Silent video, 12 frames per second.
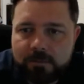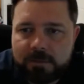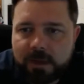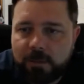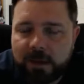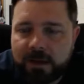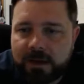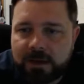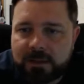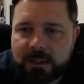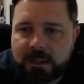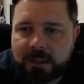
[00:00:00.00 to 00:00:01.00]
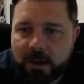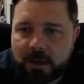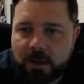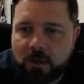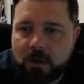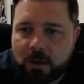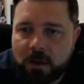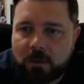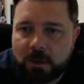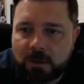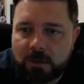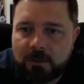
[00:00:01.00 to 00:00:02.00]
compete against anybody in
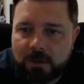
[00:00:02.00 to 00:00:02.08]
Oklahoma."